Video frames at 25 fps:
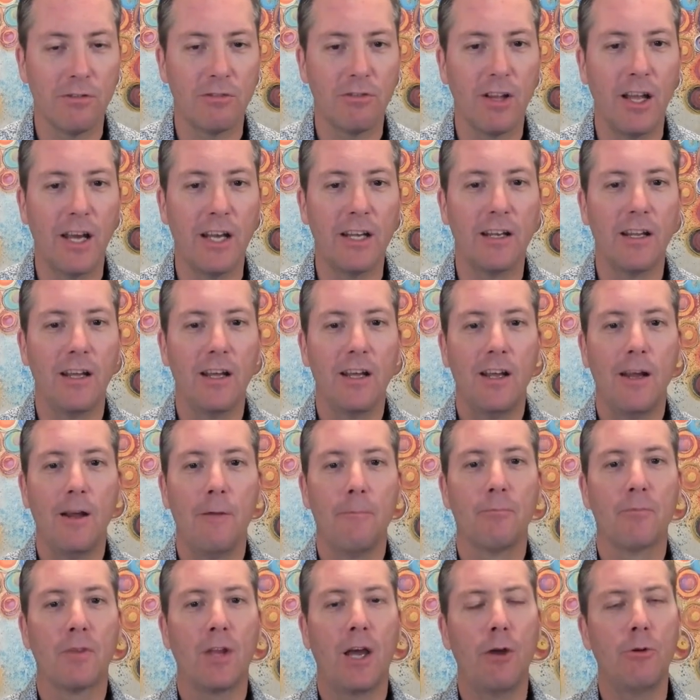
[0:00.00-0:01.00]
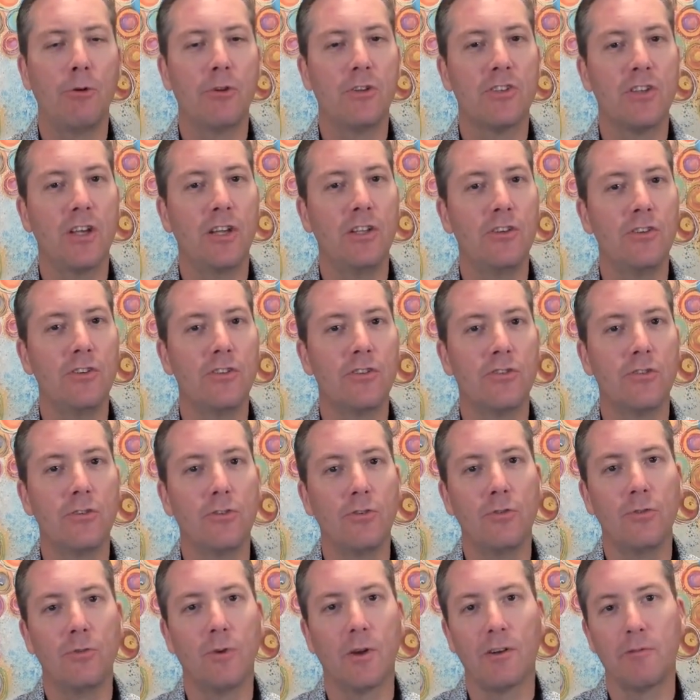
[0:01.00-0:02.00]
of light, I would send you
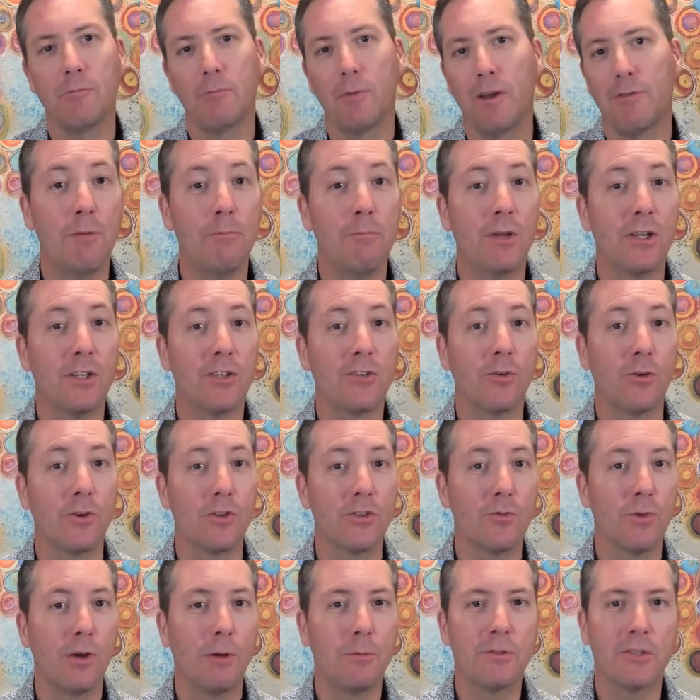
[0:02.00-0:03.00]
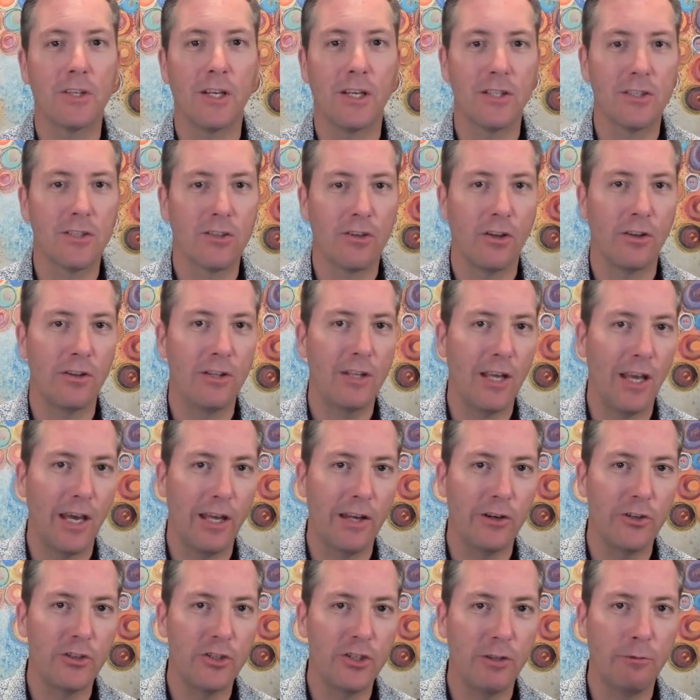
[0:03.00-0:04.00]
to one of my mentors' websites called
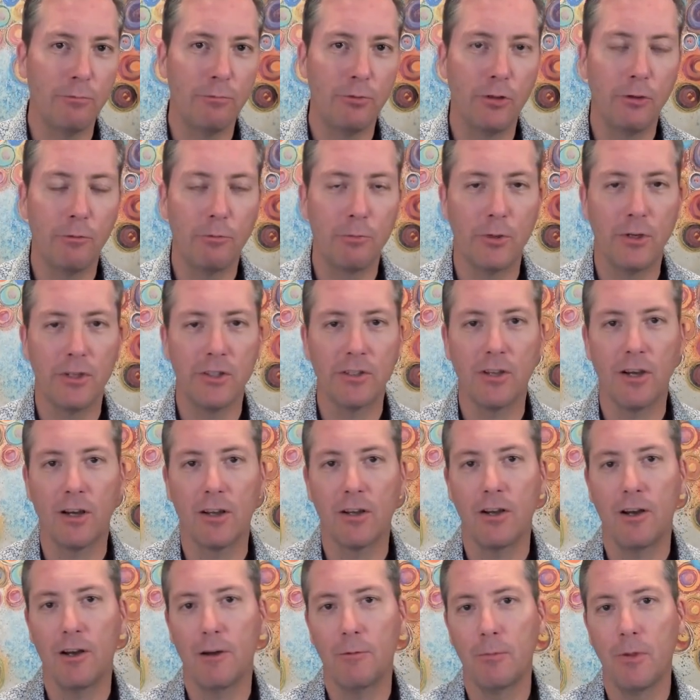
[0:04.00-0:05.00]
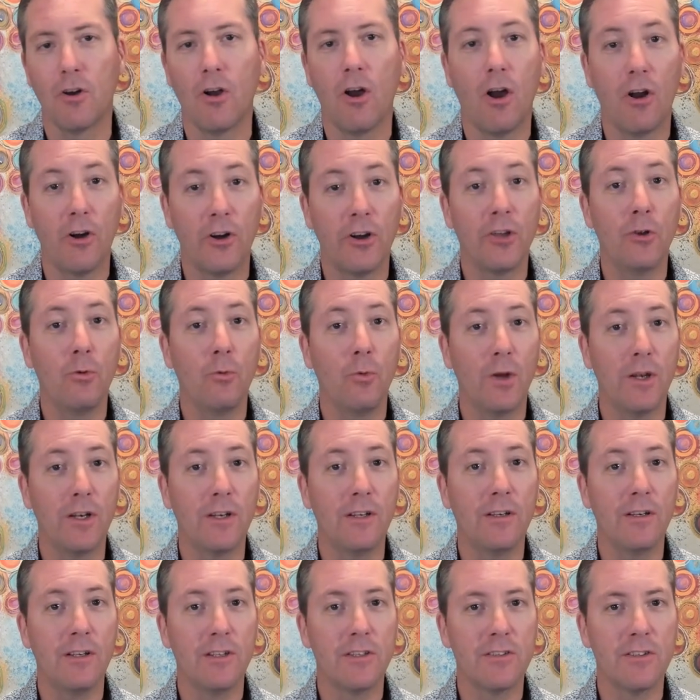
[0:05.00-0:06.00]
theenergyblueprint.com. Ari
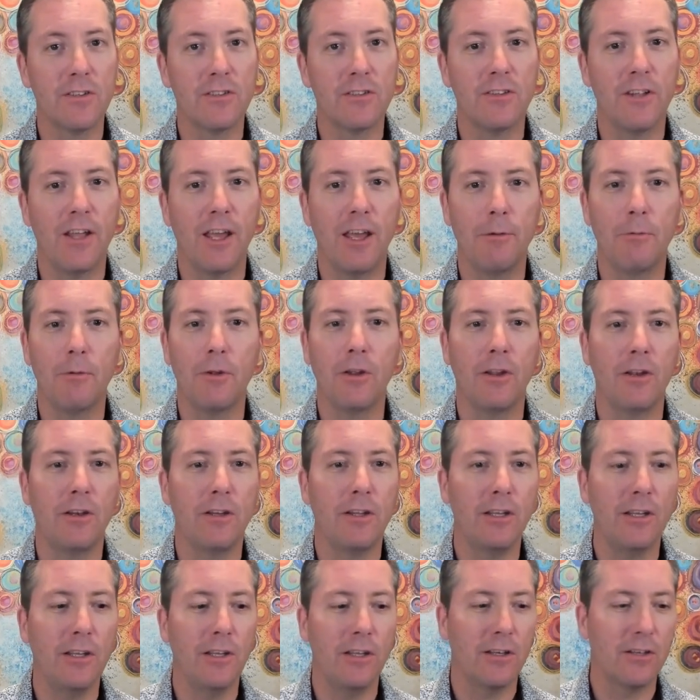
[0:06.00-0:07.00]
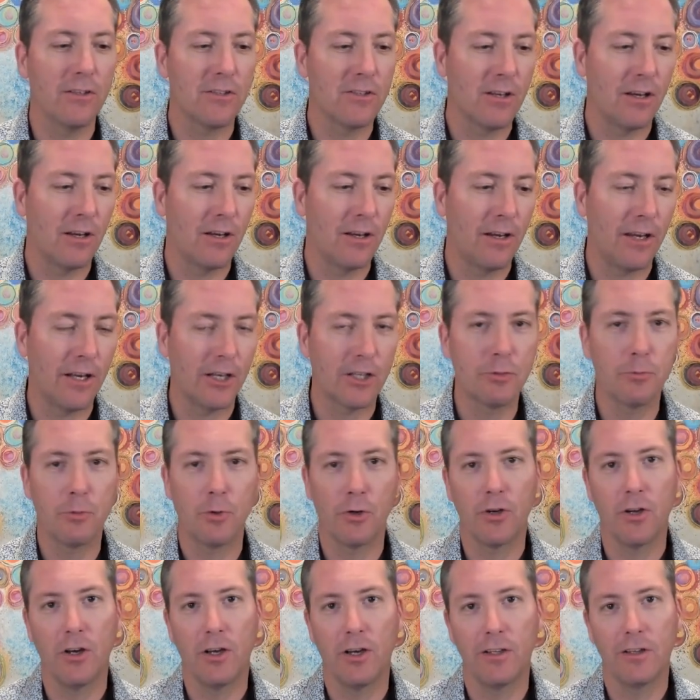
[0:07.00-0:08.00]
Witten is his name, and he is an
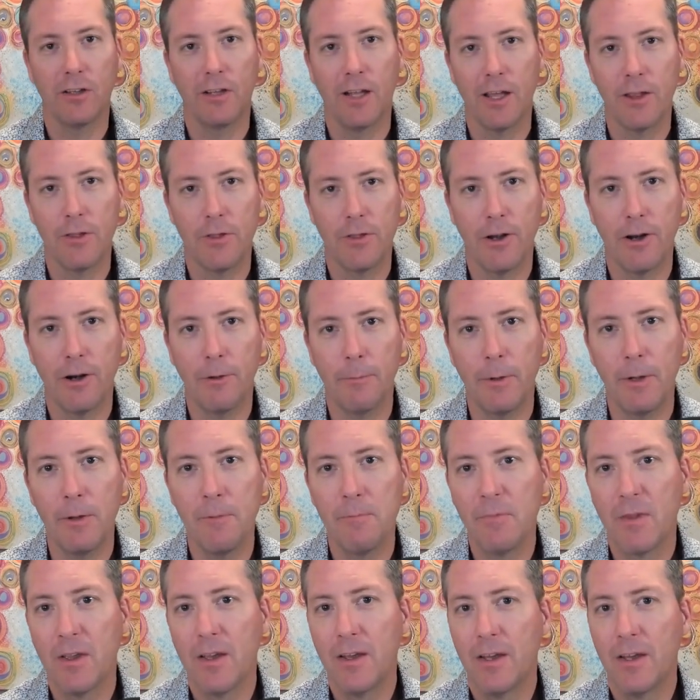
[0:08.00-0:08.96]
expert on light therapy.